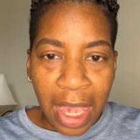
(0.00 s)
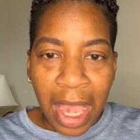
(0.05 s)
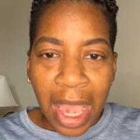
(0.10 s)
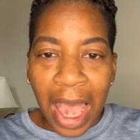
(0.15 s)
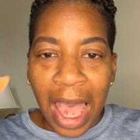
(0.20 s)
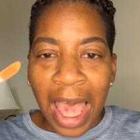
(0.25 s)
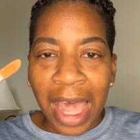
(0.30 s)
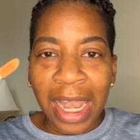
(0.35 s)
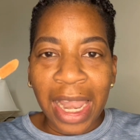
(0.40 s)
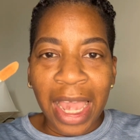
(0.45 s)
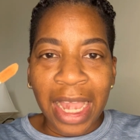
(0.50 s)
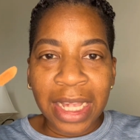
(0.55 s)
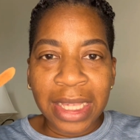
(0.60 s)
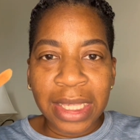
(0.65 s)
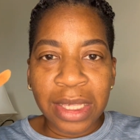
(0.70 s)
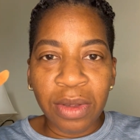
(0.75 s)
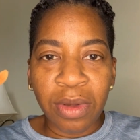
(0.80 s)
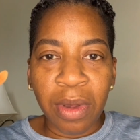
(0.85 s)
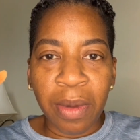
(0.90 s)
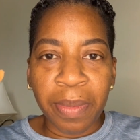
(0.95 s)
I like
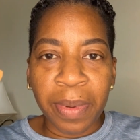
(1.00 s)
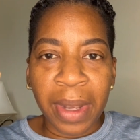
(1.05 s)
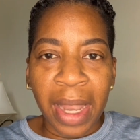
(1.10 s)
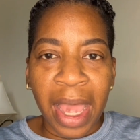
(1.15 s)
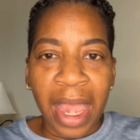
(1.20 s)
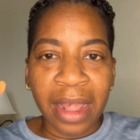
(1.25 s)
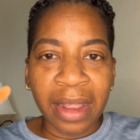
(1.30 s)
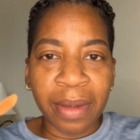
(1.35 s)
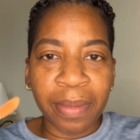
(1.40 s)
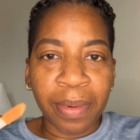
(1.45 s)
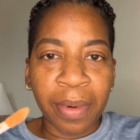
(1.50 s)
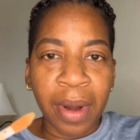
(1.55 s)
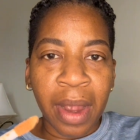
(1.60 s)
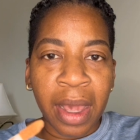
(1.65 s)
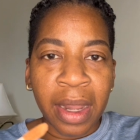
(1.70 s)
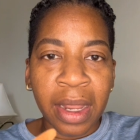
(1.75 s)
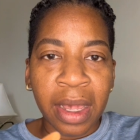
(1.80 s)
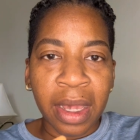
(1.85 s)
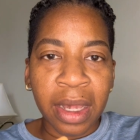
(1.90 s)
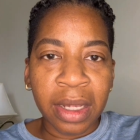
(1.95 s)
to apply the
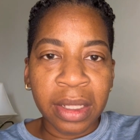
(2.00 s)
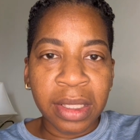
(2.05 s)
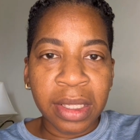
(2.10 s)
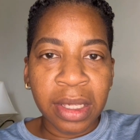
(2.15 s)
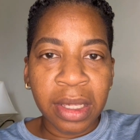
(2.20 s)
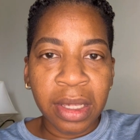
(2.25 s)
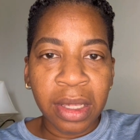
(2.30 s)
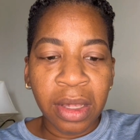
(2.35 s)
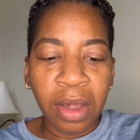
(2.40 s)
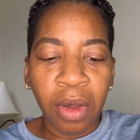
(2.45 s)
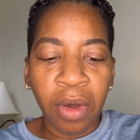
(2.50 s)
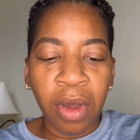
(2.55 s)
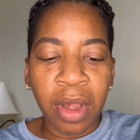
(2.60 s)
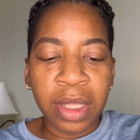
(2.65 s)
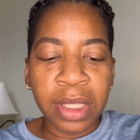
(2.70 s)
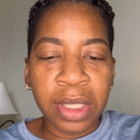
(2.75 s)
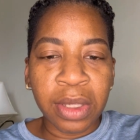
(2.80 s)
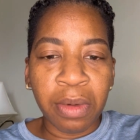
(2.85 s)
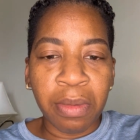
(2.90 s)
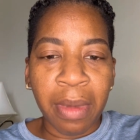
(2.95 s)
product
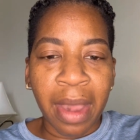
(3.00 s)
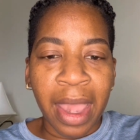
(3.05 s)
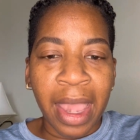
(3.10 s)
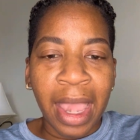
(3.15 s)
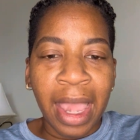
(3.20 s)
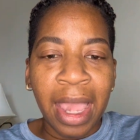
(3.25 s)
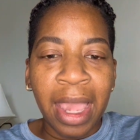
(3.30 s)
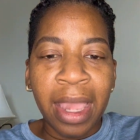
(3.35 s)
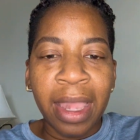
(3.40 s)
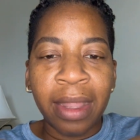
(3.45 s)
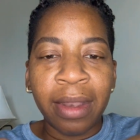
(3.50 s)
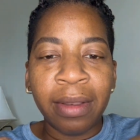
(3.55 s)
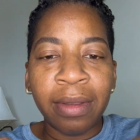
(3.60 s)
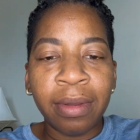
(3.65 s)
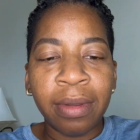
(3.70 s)
onto my hand